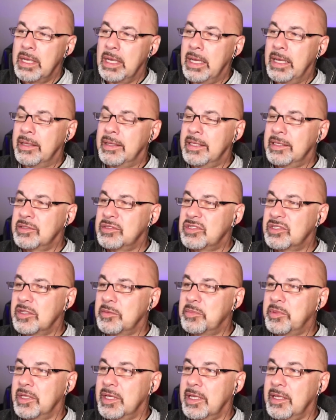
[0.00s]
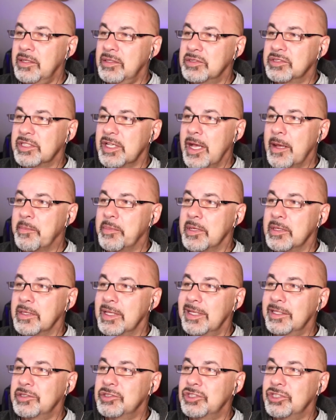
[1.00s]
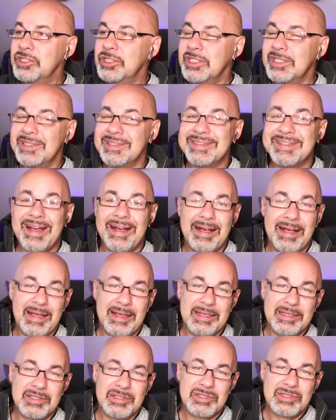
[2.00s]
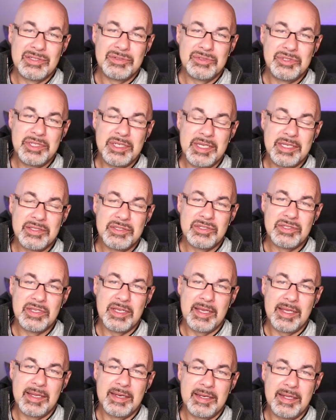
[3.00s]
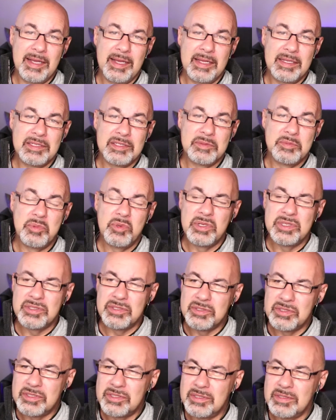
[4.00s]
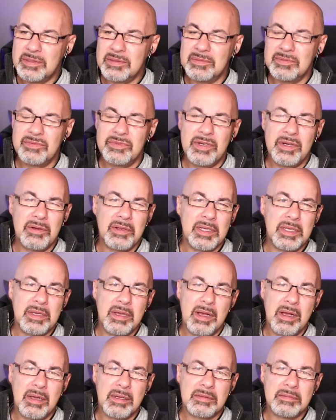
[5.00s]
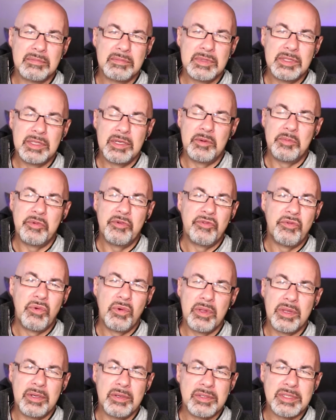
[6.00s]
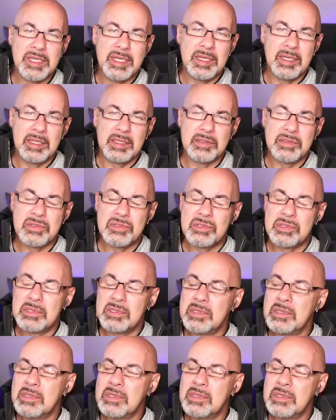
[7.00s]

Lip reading: And then something else happened. Then she dies. She gets sick and dies. The boys are still very young, you know, before their teens.